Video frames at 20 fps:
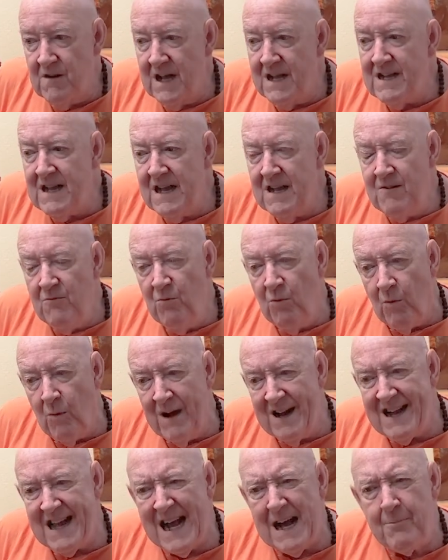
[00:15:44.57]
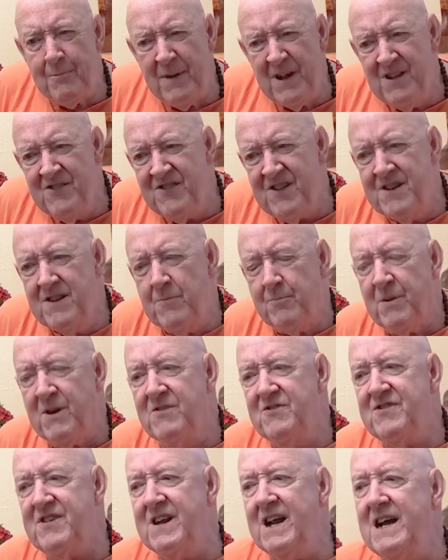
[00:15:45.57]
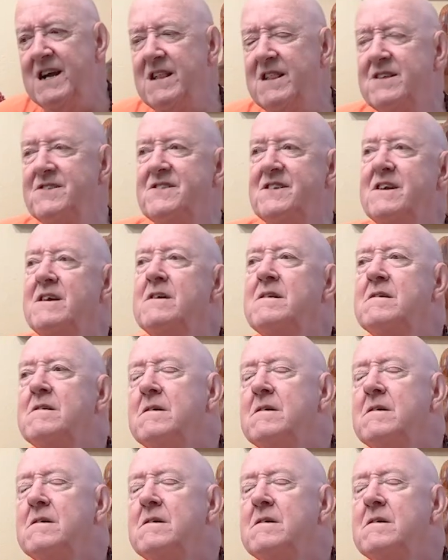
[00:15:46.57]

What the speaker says: And then what happens in the personality?